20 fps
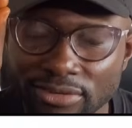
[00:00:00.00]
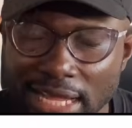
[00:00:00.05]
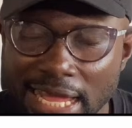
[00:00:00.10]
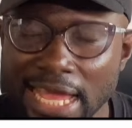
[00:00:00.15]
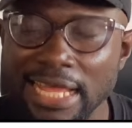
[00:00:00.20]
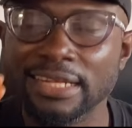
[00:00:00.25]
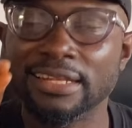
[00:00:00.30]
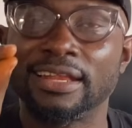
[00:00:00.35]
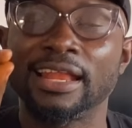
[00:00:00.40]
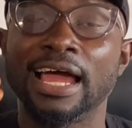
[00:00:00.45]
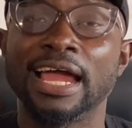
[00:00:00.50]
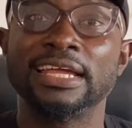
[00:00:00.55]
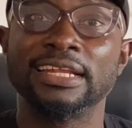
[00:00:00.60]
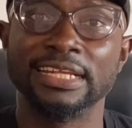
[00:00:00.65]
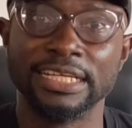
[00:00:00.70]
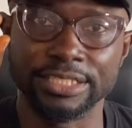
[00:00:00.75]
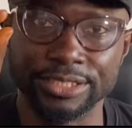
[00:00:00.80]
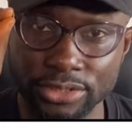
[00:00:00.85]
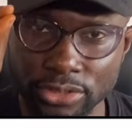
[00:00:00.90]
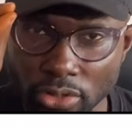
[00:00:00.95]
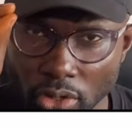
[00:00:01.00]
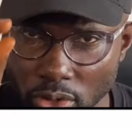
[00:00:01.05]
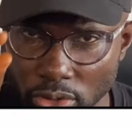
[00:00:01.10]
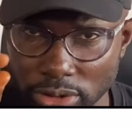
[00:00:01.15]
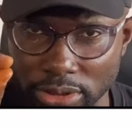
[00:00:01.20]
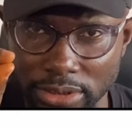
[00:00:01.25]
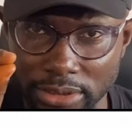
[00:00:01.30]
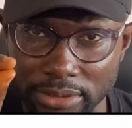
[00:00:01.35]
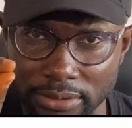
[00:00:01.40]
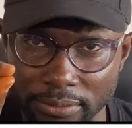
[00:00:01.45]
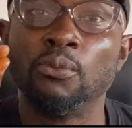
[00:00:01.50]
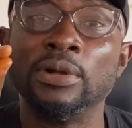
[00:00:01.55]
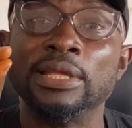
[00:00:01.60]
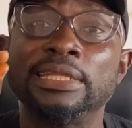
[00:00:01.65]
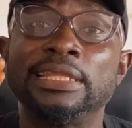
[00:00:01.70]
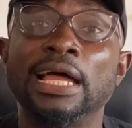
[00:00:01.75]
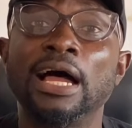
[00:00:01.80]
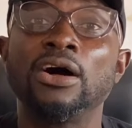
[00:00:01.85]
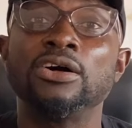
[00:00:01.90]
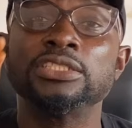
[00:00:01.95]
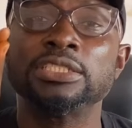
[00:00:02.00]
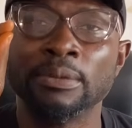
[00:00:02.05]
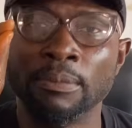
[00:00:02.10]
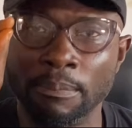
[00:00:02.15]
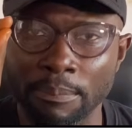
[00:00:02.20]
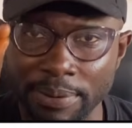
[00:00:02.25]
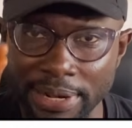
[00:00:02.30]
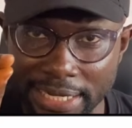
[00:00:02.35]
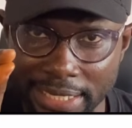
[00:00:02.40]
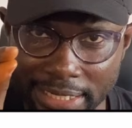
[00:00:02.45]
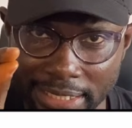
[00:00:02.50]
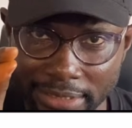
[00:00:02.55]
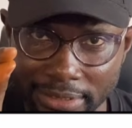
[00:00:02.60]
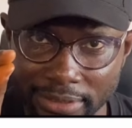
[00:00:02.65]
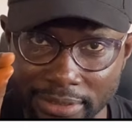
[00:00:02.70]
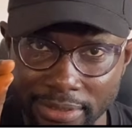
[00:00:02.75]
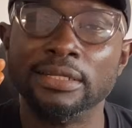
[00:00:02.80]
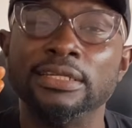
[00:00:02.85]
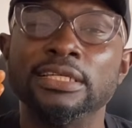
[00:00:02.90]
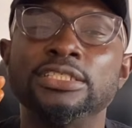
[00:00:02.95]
trend line is touched without breaking,